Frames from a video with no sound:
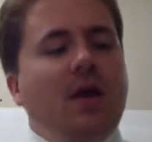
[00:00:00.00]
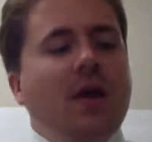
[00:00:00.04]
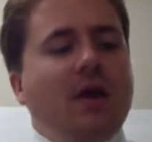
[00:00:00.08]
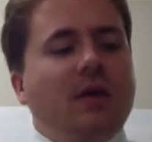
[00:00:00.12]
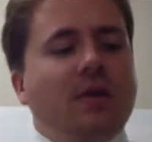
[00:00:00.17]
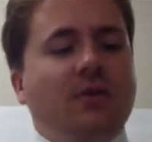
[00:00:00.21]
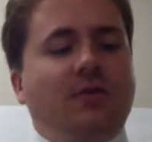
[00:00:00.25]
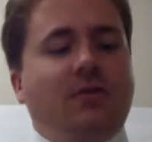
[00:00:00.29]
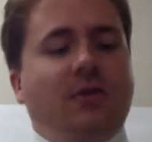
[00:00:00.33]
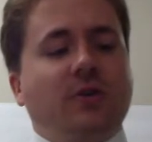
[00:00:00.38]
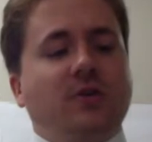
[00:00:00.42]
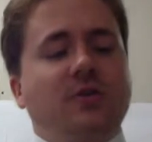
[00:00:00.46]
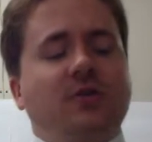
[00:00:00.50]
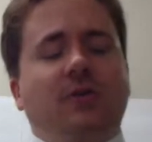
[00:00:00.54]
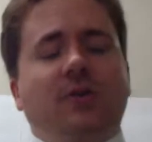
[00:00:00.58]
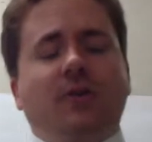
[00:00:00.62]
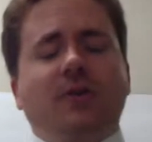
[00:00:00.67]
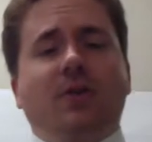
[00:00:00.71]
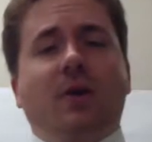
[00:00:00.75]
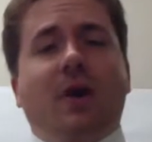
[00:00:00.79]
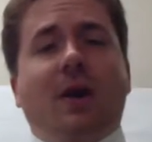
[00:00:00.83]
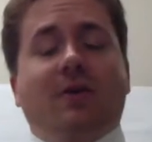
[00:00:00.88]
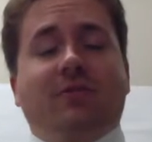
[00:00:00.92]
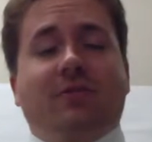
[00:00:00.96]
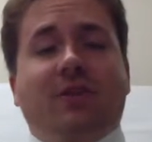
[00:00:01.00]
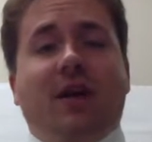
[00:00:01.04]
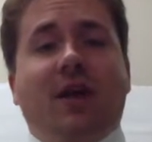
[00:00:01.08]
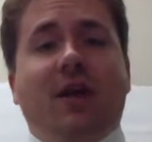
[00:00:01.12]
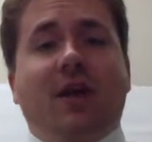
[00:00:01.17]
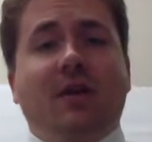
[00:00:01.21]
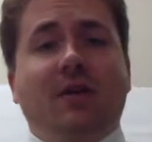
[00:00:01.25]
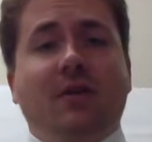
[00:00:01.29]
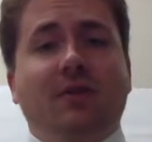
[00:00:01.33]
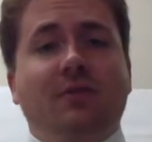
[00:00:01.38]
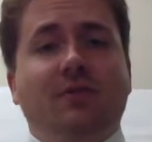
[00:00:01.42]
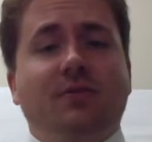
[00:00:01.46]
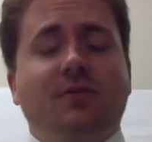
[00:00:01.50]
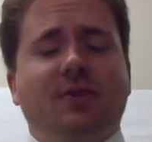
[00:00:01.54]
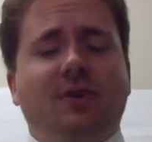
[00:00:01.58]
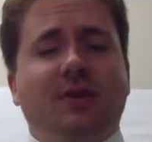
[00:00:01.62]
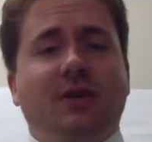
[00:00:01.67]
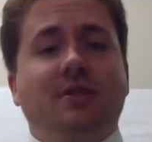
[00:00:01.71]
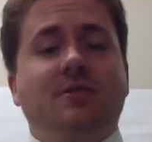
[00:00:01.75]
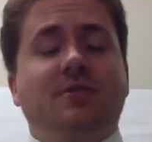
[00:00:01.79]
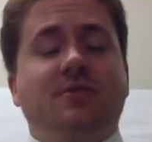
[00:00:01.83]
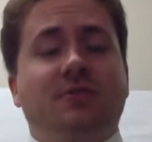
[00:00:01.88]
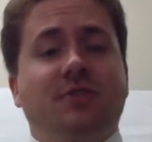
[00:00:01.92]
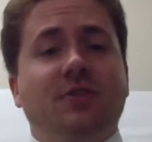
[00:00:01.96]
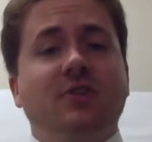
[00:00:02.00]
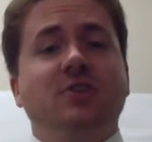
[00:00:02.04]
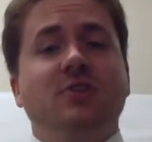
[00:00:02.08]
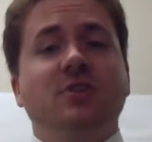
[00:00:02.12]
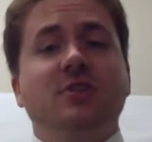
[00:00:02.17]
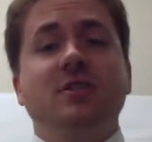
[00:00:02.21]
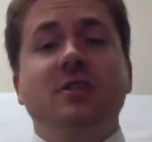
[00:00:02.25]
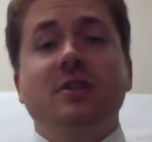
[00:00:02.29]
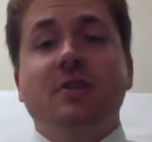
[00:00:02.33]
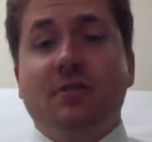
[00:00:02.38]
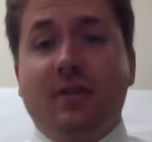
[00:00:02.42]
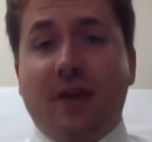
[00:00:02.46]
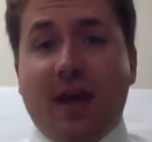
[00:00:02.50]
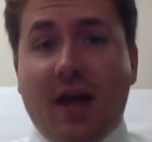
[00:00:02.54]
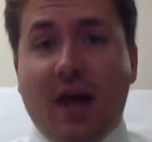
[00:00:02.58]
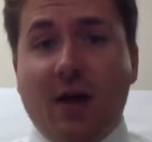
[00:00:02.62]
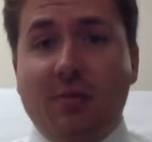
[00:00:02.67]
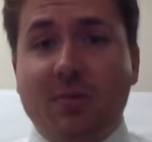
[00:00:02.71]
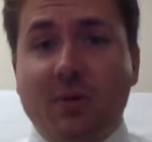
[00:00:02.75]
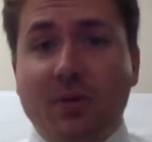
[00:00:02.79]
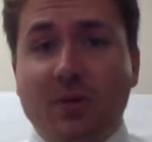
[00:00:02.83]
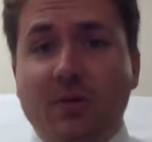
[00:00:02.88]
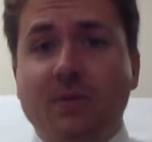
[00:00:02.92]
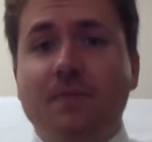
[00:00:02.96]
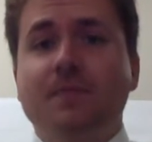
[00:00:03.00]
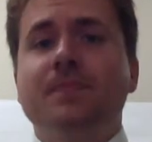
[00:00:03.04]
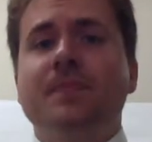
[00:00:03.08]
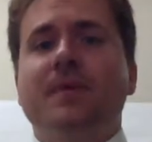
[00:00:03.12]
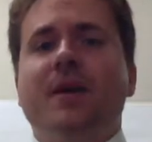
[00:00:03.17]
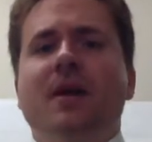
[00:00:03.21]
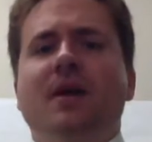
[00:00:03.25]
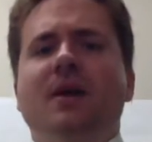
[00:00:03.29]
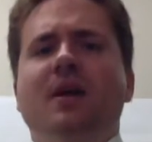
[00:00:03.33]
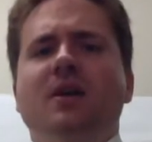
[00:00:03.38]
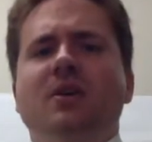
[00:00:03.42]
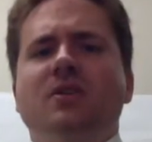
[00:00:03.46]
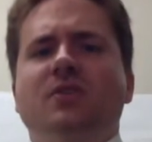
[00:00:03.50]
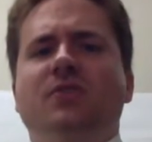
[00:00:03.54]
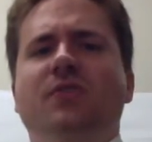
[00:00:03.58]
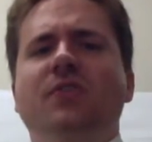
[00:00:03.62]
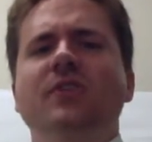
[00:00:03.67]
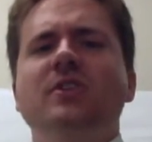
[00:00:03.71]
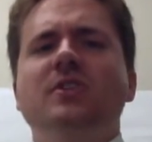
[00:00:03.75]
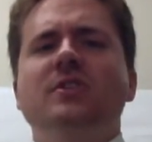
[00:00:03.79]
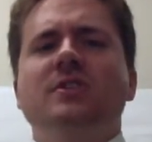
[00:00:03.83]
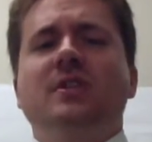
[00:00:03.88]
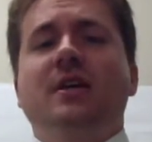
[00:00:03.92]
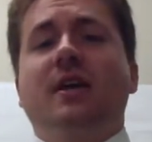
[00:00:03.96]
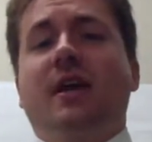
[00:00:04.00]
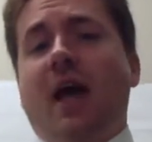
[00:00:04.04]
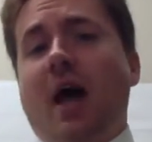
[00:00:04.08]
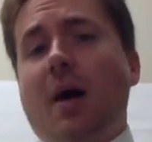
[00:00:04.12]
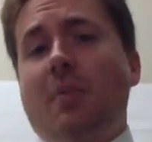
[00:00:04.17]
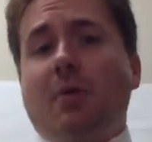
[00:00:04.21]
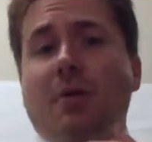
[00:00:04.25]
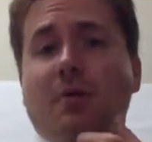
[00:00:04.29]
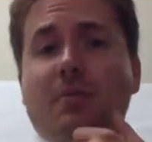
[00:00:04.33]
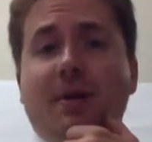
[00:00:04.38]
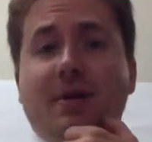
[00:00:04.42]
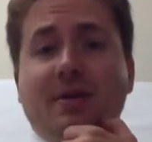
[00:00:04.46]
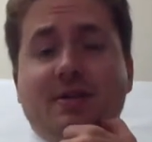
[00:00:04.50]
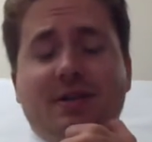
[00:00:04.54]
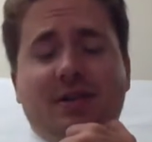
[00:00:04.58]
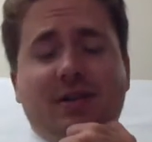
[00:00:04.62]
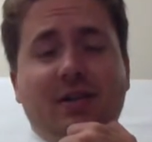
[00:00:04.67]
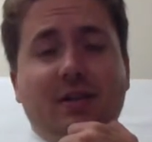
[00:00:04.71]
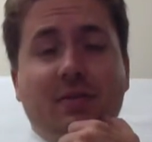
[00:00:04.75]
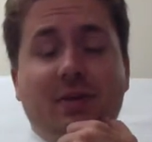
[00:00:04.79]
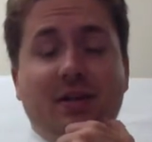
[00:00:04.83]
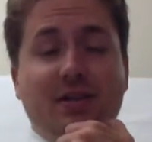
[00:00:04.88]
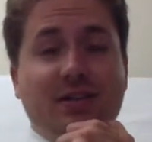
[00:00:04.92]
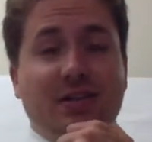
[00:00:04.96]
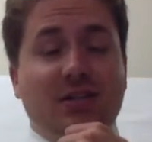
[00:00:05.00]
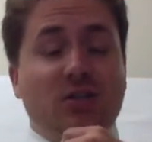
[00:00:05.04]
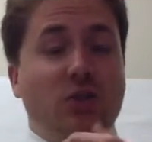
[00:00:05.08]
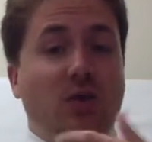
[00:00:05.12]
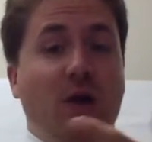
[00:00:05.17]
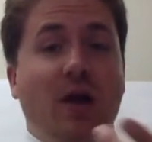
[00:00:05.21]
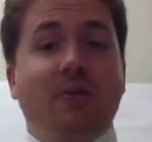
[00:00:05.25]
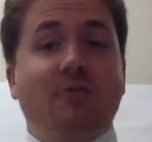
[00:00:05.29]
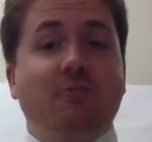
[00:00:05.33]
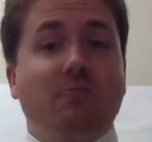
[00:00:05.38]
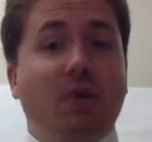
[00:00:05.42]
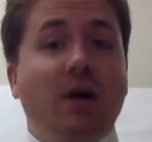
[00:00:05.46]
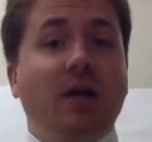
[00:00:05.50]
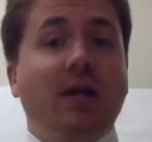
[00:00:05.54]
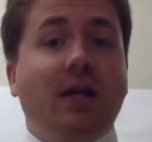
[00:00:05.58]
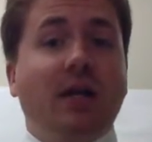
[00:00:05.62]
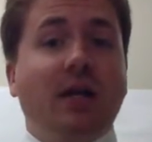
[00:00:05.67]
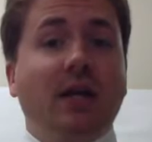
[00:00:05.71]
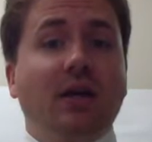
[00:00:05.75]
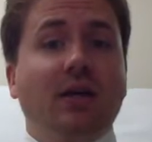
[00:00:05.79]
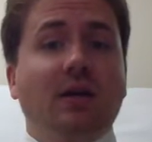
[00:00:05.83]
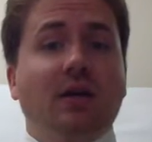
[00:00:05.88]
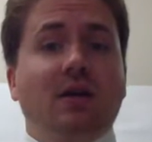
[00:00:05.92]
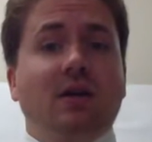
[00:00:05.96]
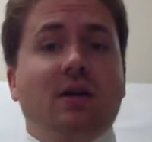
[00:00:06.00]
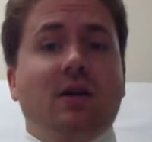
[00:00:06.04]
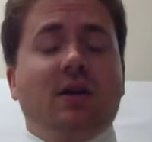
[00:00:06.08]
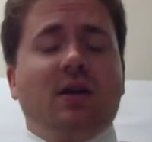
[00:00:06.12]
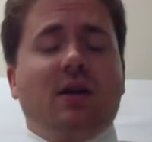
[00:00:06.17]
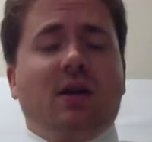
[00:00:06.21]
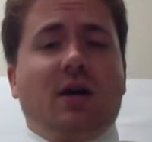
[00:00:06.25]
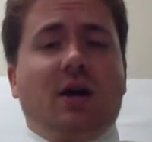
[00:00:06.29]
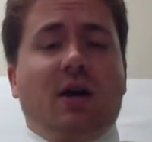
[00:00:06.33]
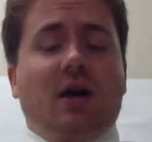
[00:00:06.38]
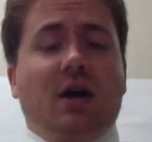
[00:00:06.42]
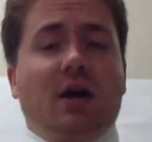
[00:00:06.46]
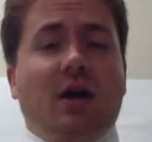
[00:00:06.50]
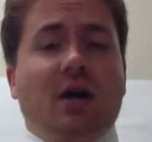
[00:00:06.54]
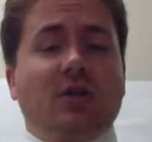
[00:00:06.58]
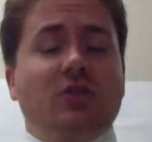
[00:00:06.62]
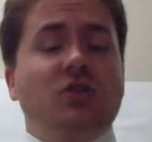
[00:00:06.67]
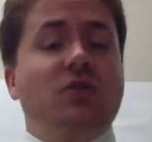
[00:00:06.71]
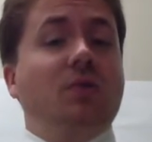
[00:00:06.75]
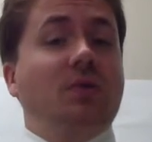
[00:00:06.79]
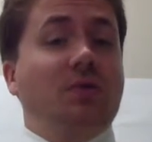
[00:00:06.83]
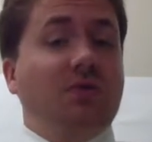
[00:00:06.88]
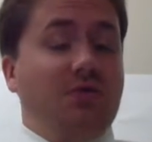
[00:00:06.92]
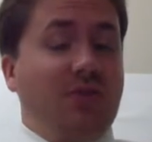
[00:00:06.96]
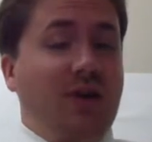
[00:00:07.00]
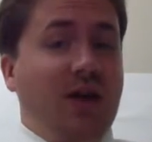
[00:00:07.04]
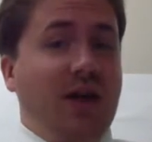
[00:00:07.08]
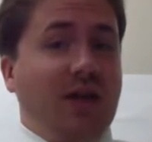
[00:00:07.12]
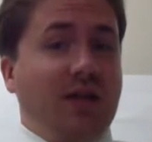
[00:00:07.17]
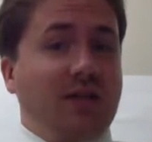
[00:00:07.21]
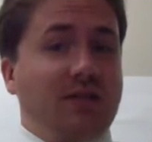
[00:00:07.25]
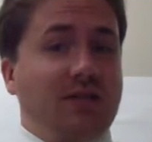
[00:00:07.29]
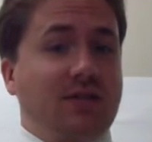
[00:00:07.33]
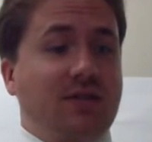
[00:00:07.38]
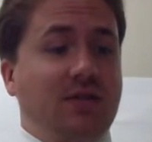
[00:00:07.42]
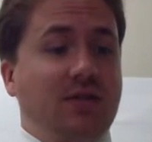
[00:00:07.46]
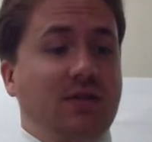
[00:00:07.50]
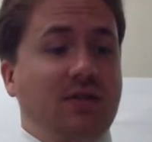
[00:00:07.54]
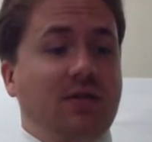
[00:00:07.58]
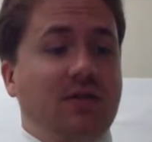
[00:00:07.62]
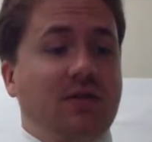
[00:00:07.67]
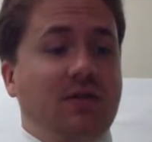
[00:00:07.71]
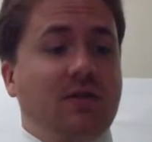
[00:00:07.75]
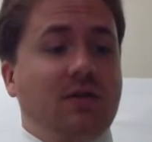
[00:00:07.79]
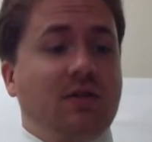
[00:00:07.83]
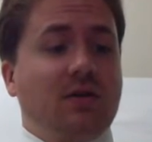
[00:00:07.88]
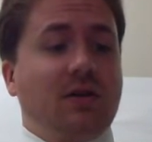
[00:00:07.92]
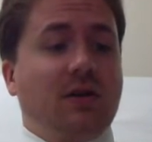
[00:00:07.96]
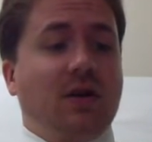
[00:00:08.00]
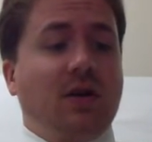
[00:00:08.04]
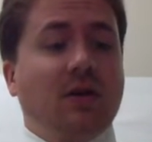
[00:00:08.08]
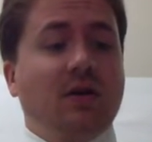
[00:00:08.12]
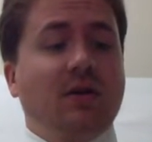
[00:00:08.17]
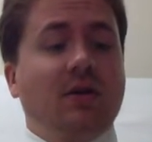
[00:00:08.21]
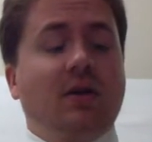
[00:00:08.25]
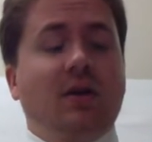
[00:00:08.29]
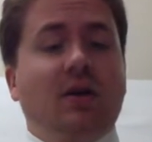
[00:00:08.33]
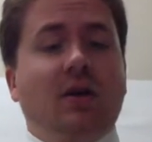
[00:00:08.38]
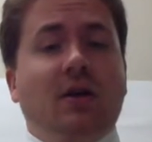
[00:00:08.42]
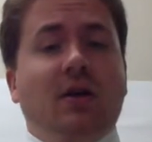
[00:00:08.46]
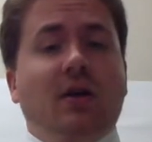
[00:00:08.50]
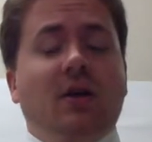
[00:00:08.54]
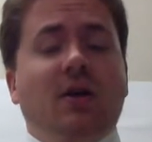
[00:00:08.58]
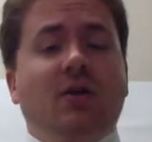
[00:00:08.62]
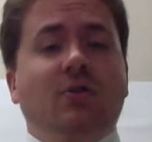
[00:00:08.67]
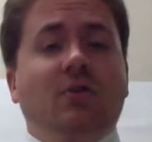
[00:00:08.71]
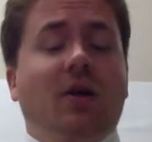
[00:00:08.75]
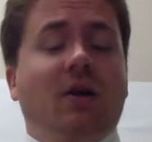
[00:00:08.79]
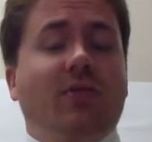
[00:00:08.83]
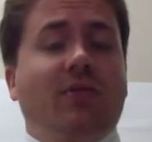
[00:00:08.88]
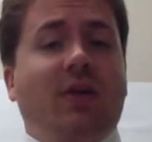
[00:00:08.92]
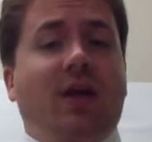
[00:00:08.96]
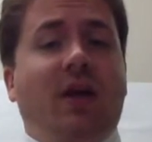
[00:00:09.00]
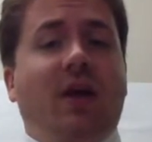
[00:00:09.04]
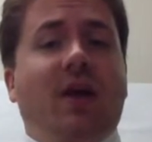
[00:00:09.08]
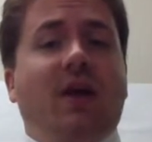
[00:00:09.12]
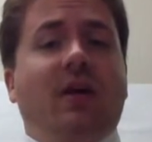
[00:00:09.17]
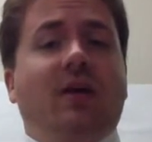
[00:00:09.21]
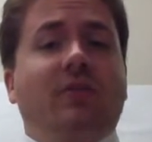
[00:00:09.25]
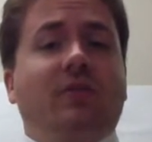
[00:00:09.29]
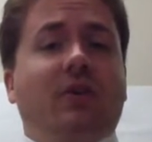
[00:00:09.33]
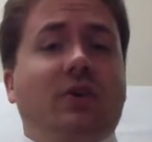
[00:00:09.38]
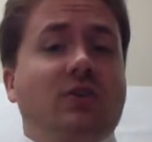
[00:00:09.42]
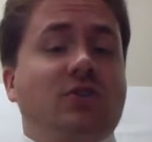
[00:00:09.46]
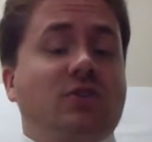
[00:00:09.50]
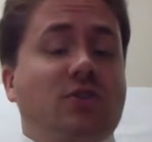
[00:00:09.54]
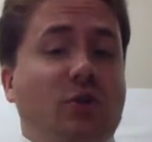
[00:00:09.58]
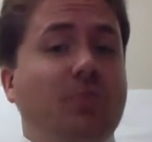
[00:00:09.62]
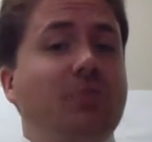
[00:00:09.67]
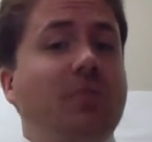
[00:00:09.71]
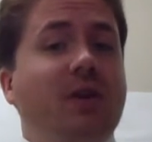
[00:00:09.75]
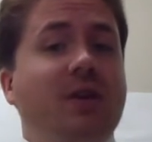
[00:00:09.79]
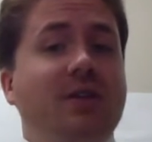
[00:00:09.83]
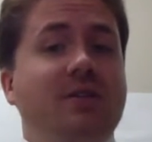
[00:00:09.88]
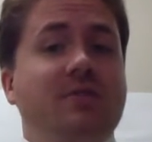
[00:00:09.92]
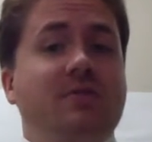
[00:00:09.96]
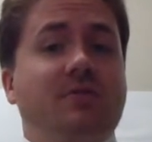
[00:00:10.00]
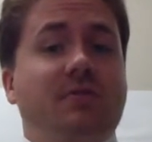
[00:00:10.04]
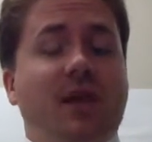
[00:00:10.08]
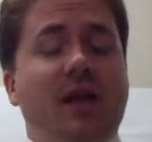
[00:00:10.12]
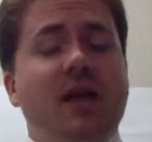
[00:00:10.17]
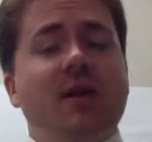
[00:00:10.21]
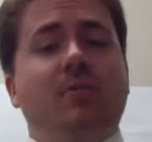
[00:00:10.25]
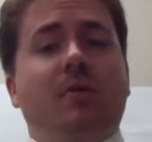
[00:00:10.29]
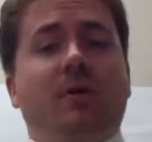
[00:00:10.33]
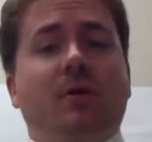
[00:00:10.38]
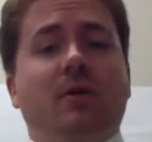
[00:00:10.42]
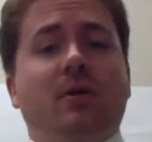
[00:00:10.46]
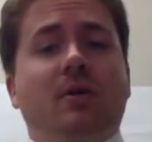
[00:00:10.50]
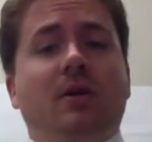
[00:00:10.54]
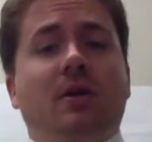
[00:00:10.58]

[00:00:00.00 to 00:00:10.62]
The first of all, you have to have a sufficiency of capital. Sufficiency of capital basically means that you have money to invest. Okay? You have to have a surplus of labor.